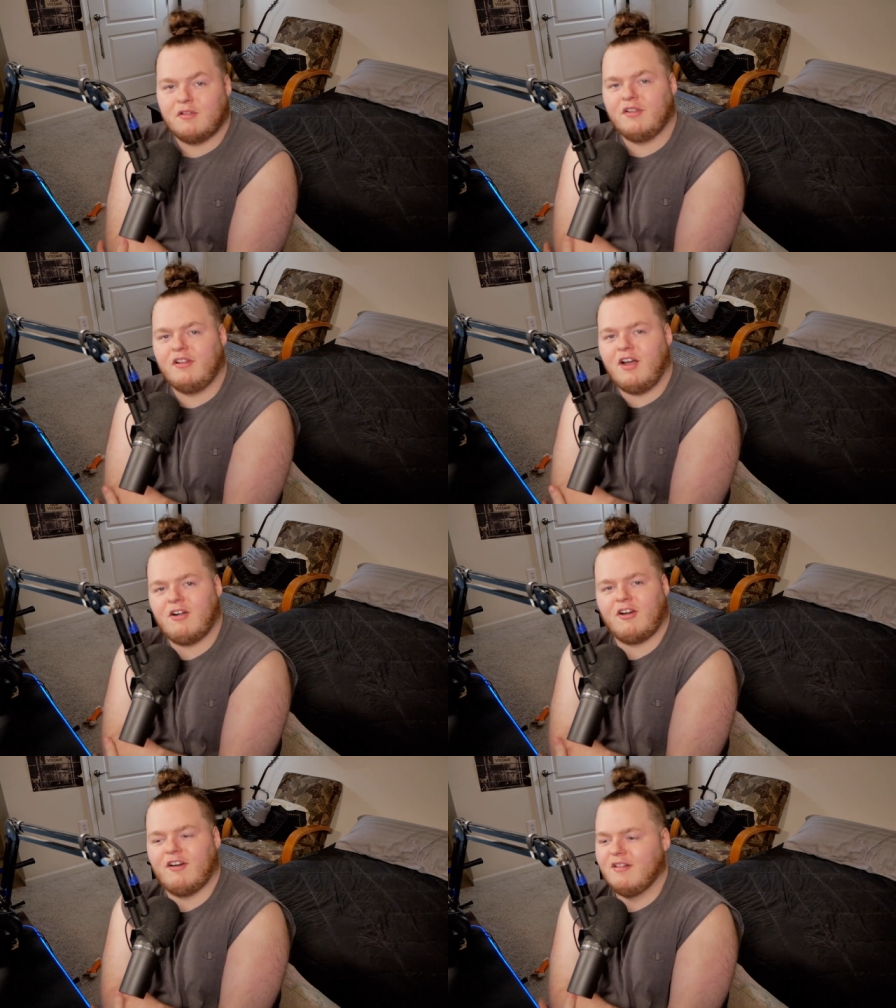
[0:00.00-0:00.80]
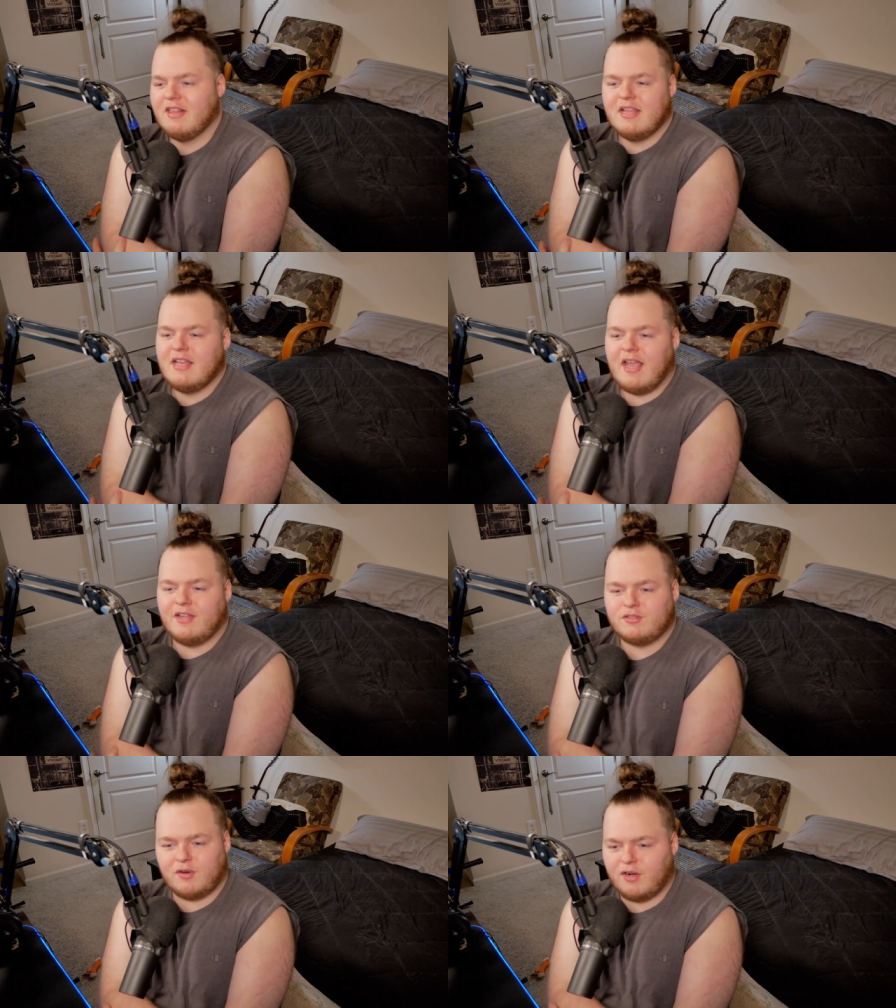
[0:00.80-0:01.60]
with you a little longer.
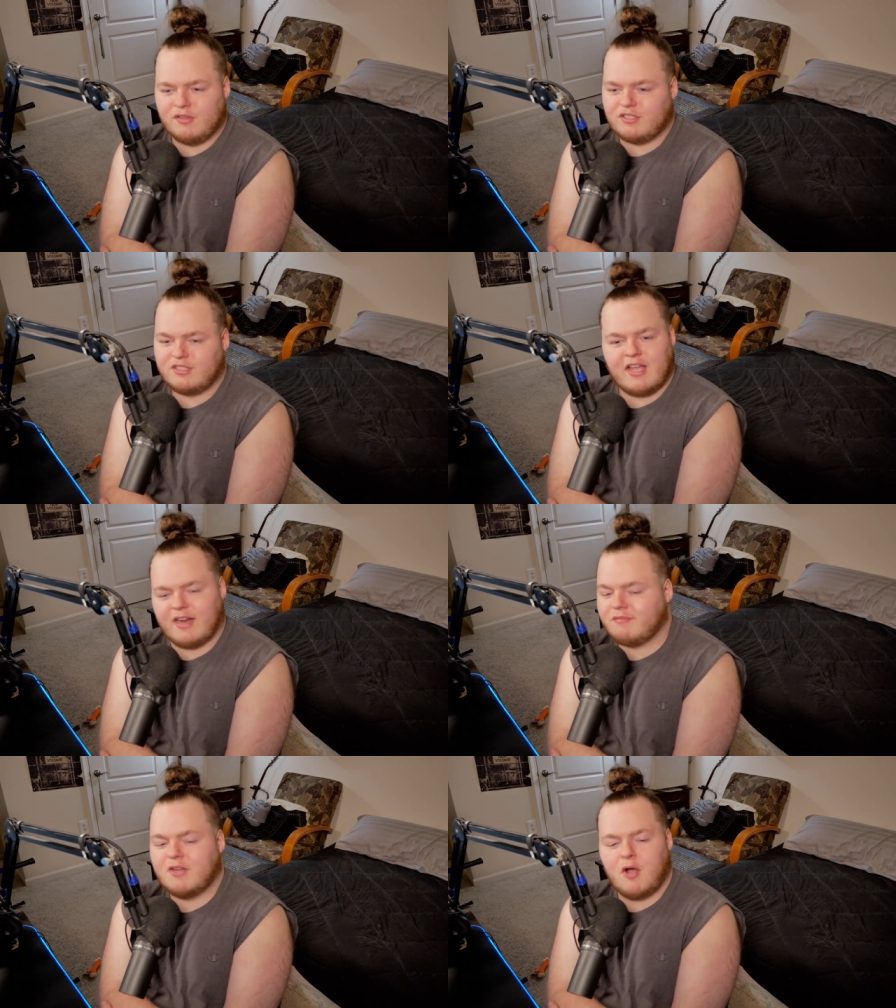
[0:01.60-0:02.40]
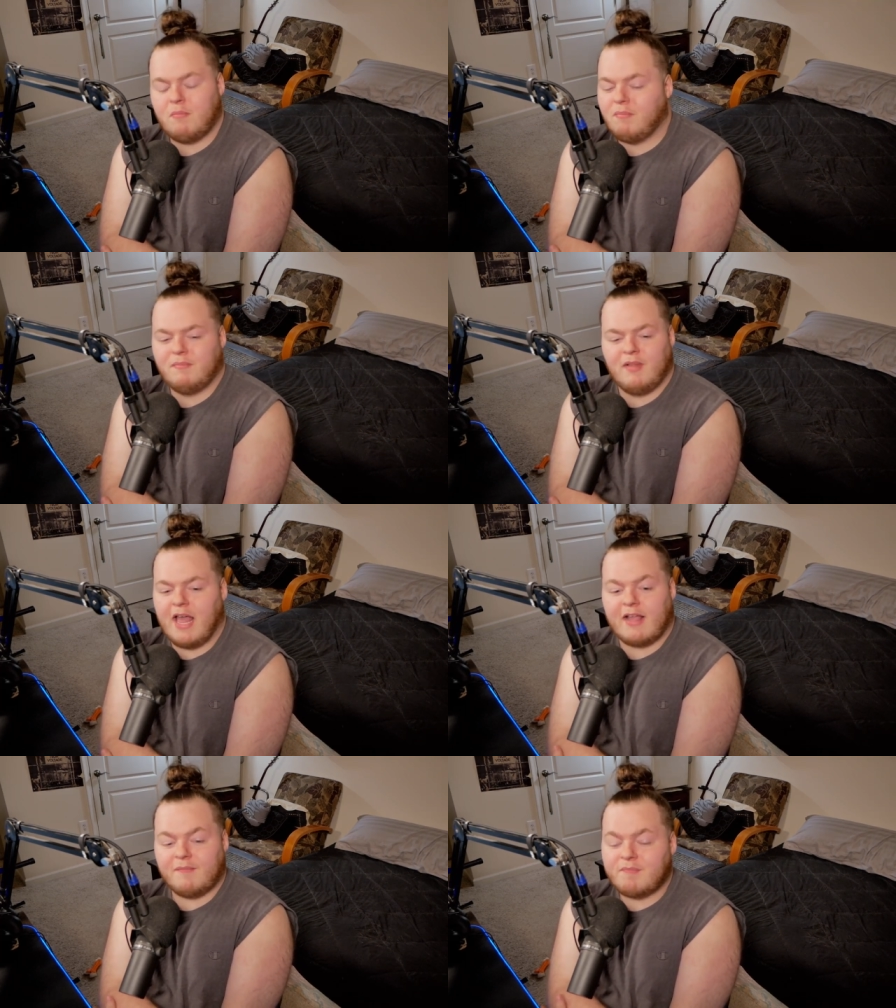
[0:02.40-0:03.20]
And Zoro is just like, nope.
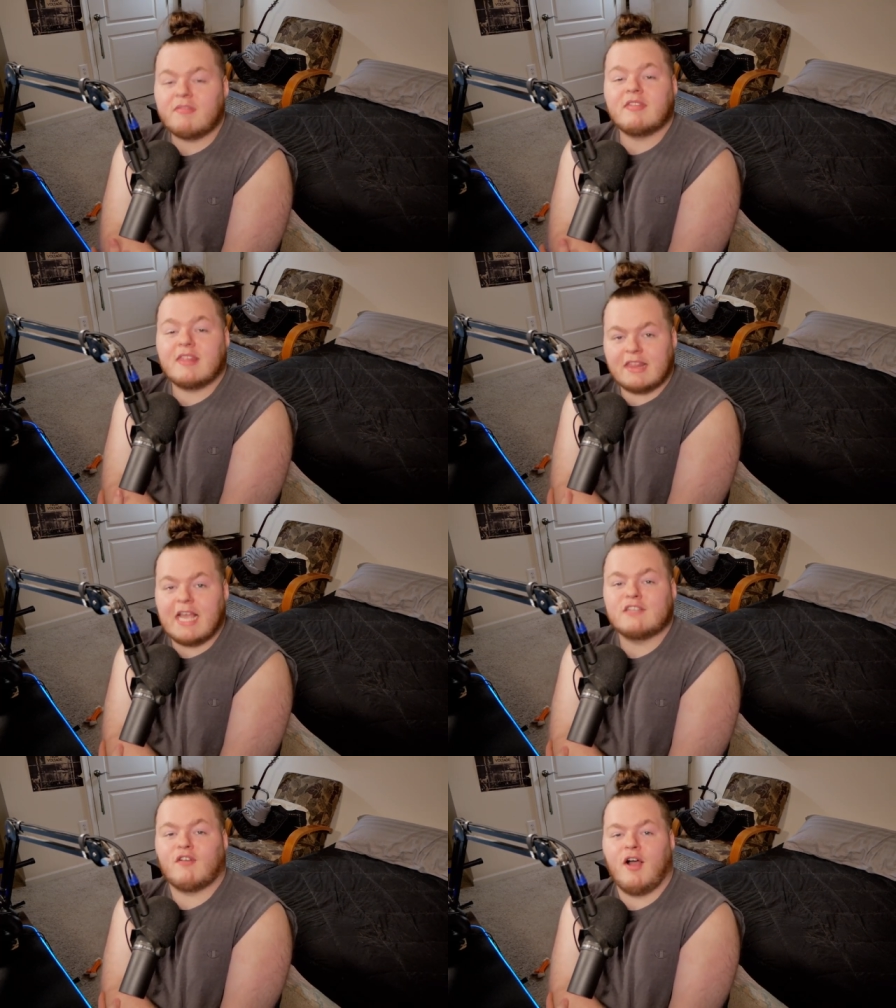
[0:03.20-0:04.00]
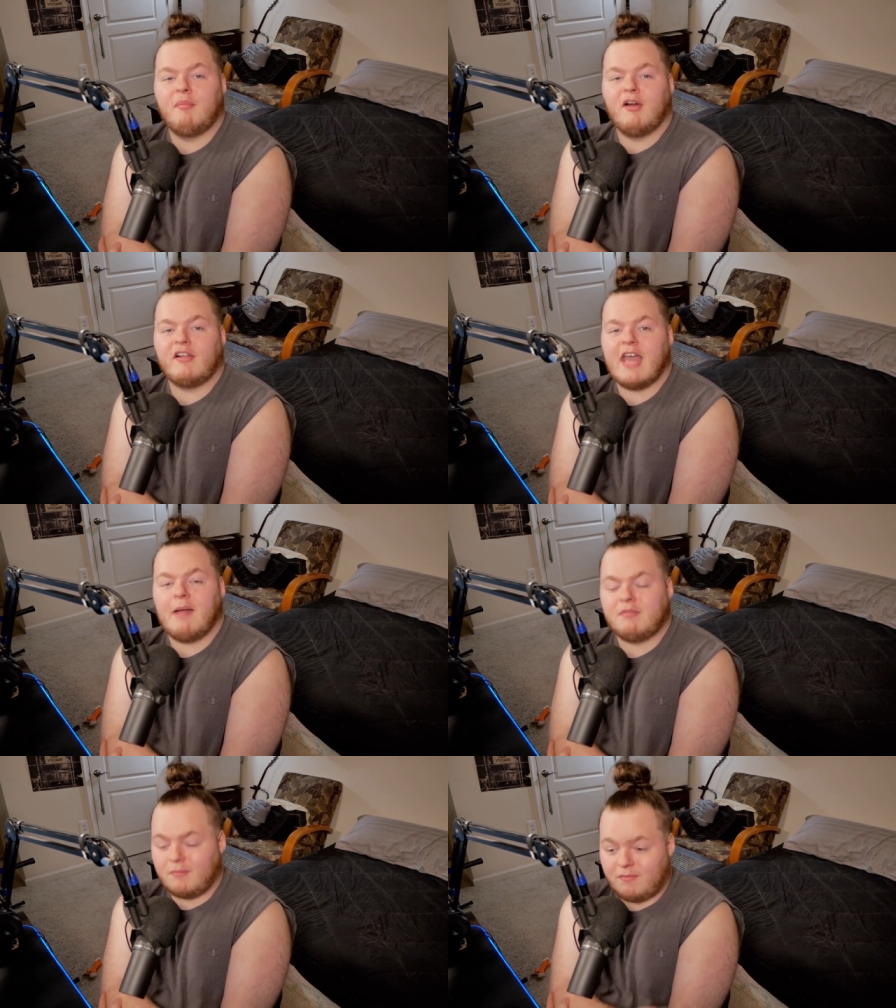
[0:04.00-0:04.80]
Like, thanks for helping our
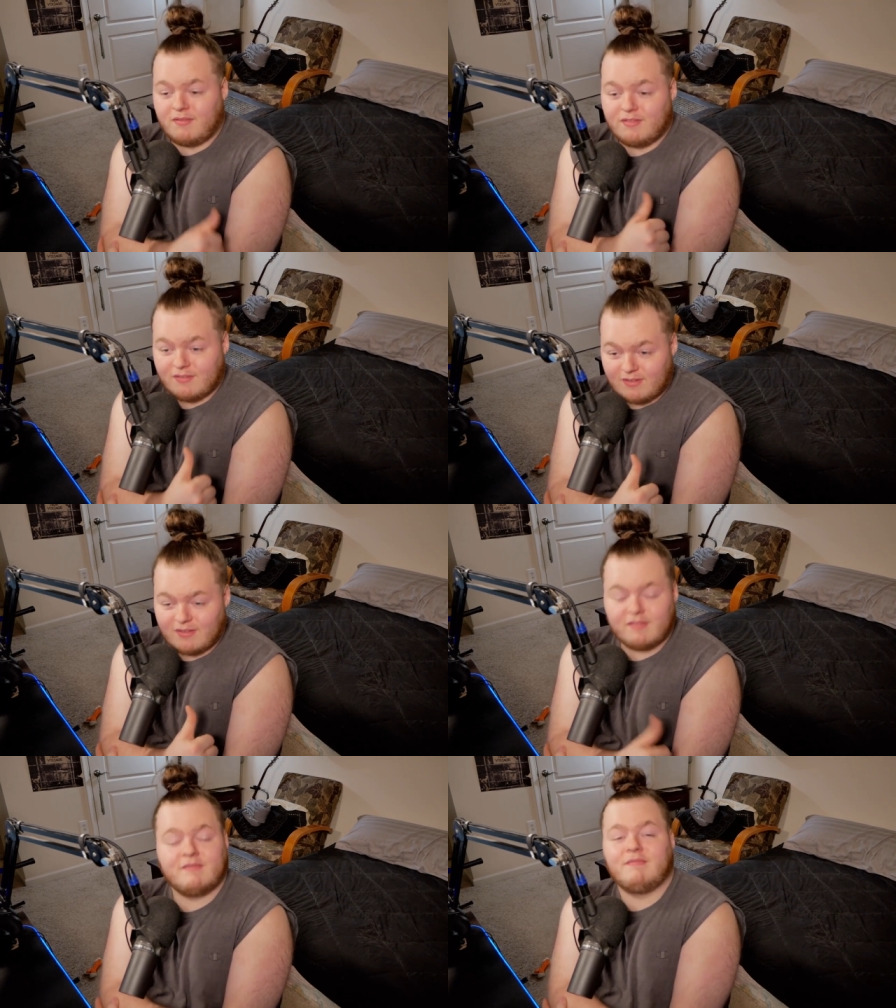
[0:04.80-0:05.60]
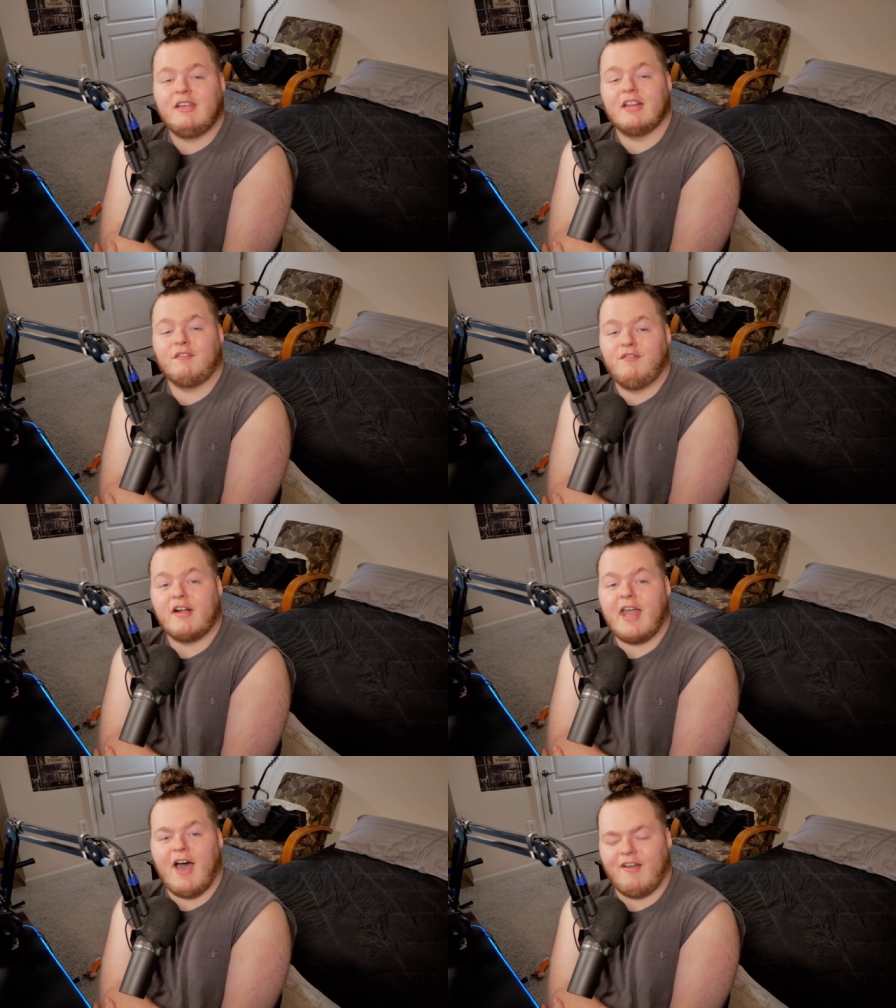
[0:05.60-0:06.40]
captain. Get the
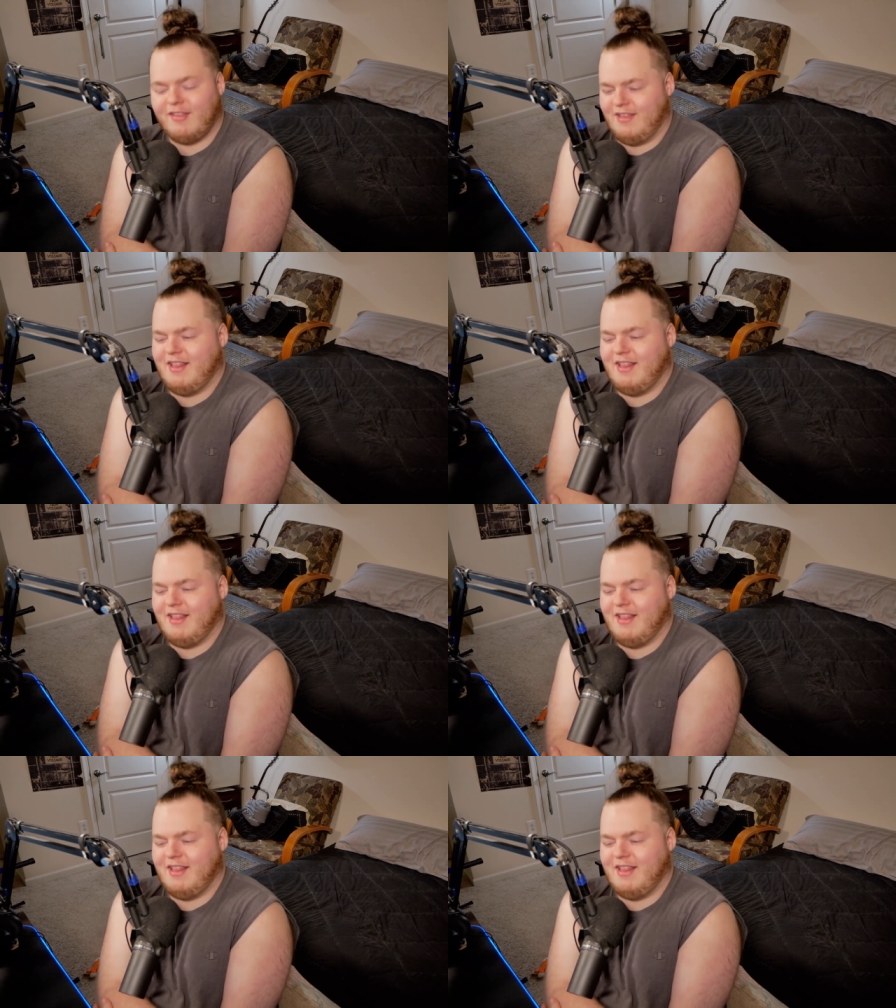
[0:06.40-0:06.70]
fuck out.